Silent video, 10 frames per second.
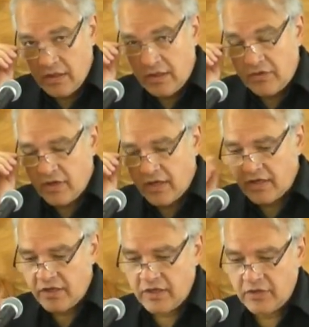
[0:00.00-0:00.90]
And I think I
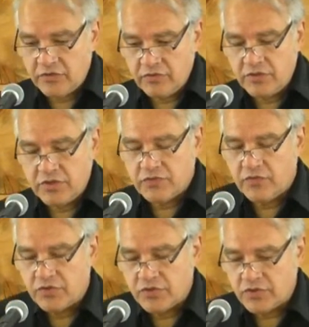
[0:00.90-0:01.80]
can get through these
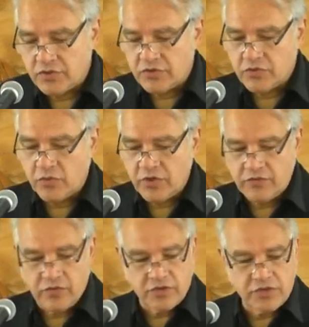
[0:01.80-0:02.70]
first
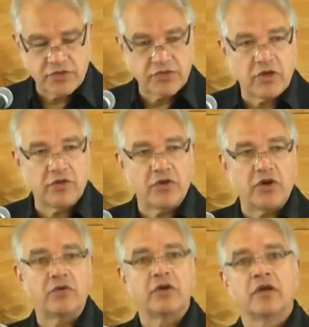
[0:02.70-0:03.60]
20 verses,
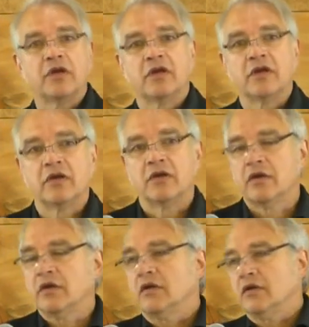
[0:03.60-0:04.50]
although,
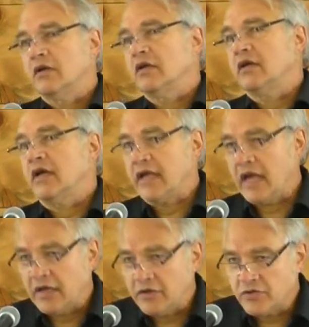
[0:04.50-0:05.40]

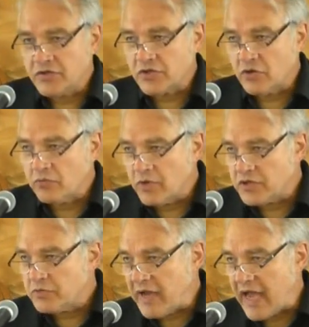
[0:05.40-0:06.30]
again, there's so
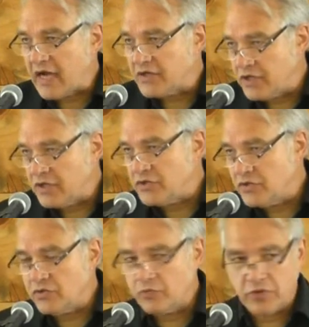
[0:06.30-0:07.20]
much packed
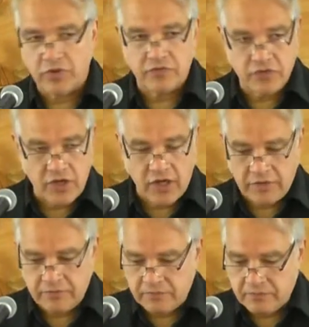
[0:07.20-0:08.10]
into the book of
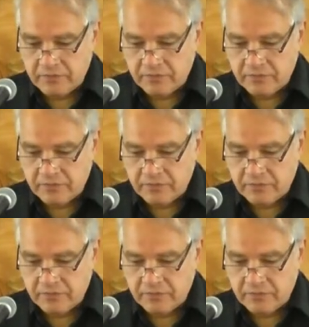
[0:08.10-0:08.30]
John.